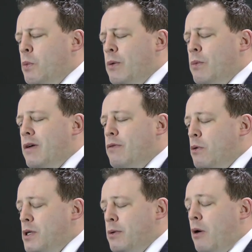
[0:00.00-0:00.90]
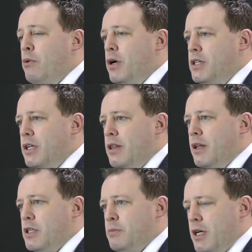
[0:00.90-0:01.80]
we've always operated
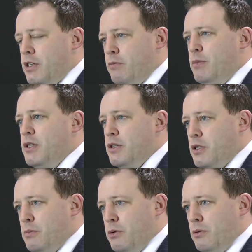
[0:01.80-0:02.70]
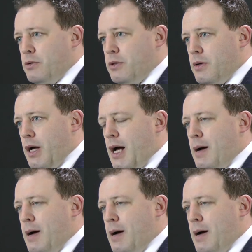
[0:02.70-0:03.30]
in that space of business support,